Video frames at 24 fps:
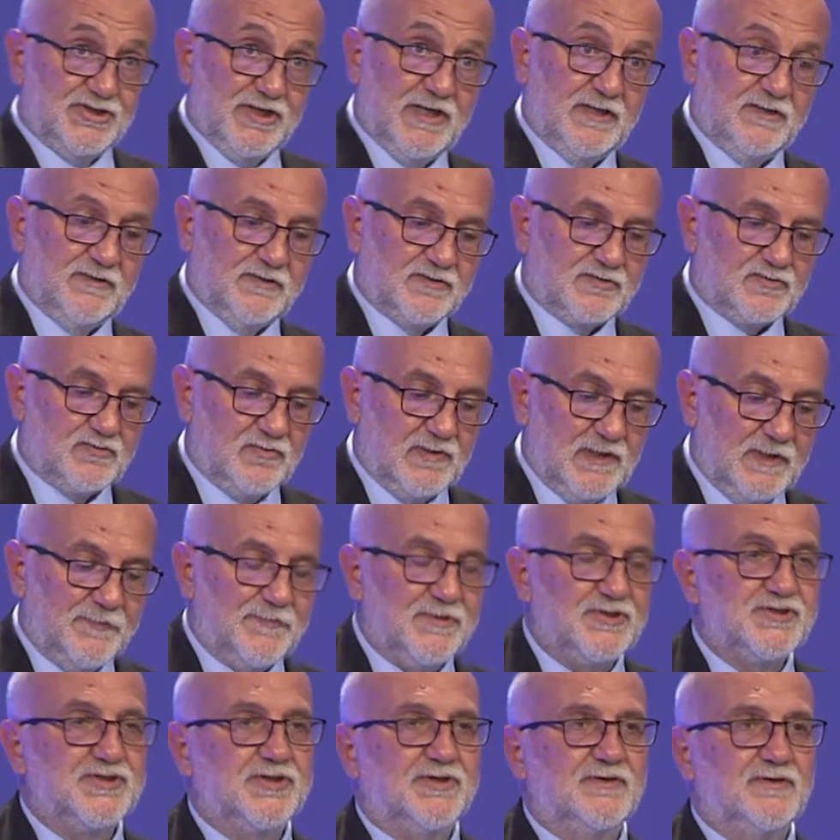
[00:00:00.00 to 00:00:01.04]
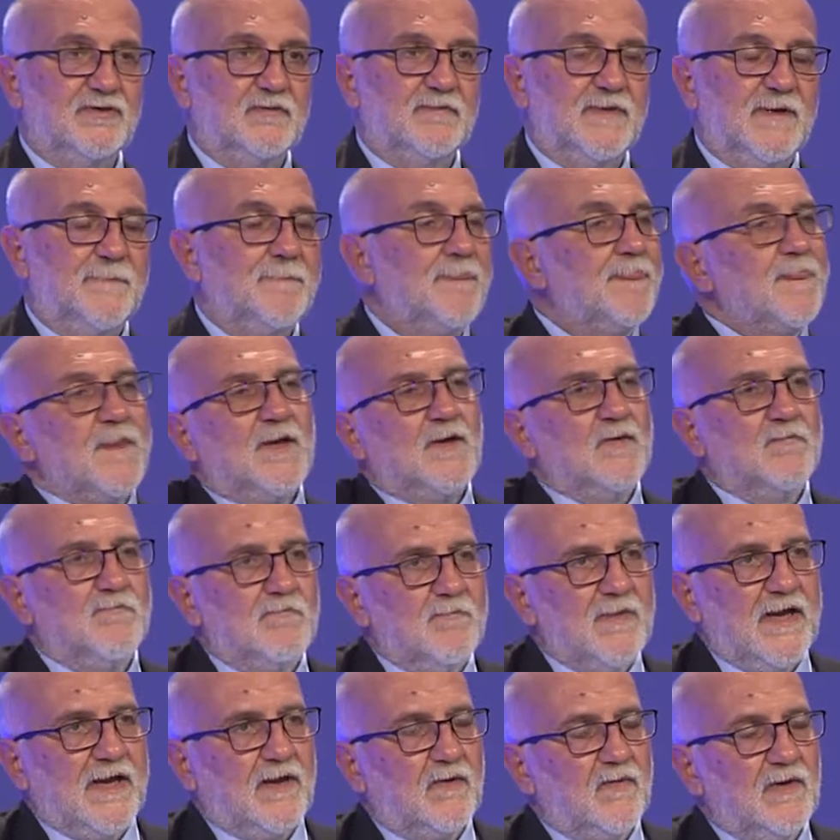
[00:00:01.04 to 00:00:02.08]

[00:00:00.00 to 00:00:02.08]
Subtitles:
But if we block